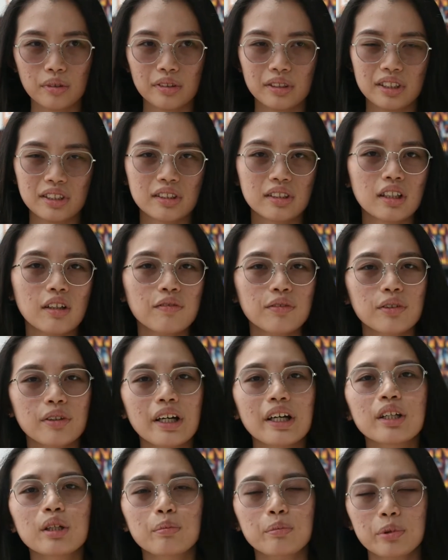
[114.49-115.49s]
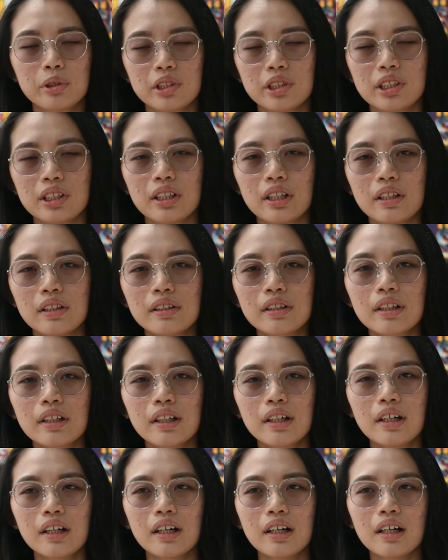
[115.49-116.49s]
discover and appreciate
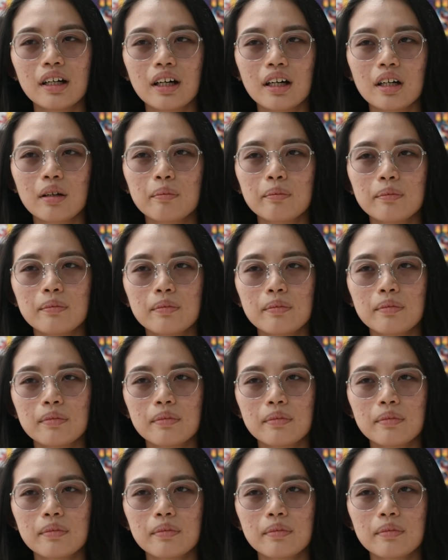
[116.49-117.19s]
um,